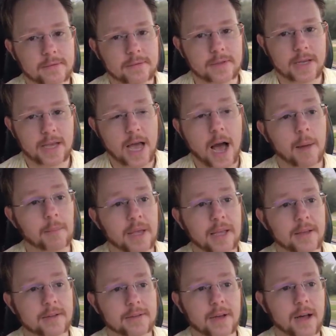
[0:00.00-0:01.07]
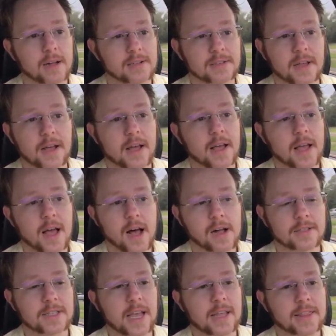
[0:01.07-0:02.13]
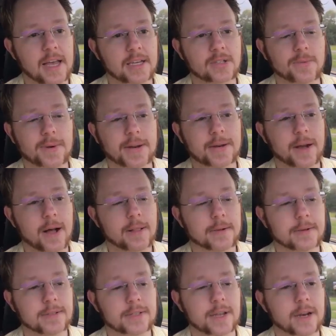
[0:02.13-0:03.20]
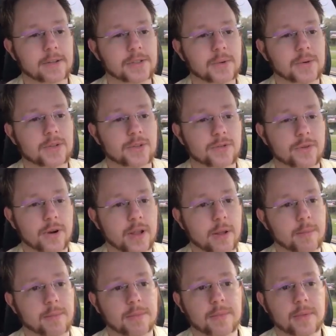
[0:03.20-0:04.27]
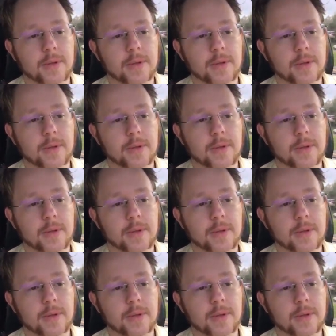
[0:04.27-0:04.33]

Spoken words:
You got me. I'll take that $20 and I'll do a stream